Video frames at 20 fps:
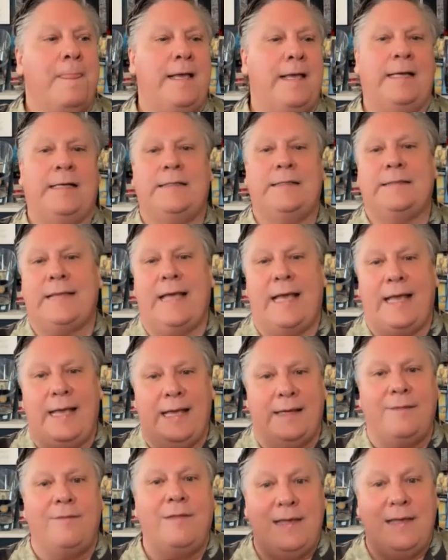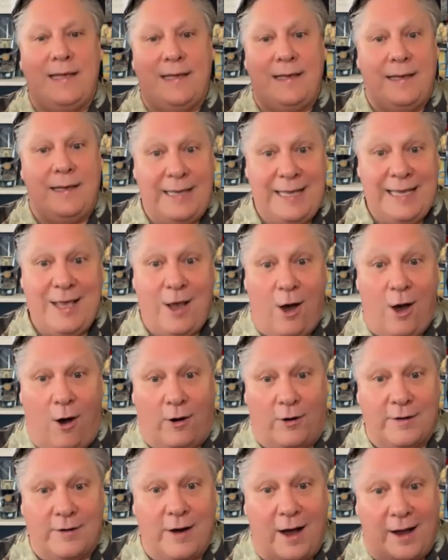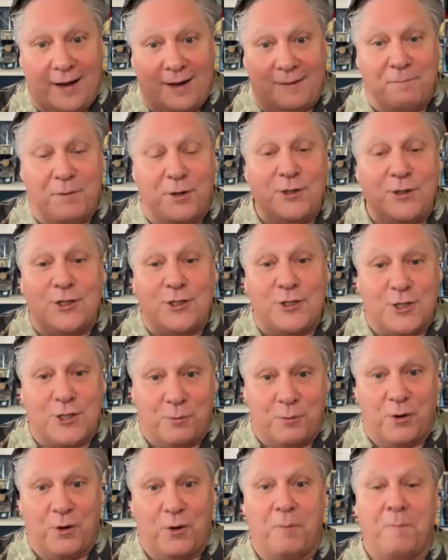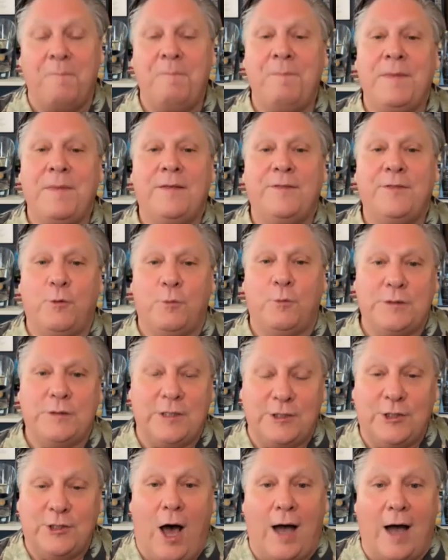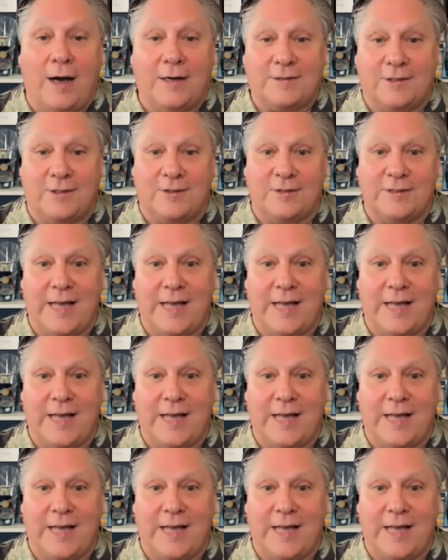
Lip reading: is in the ER emergency room, there was a doctor.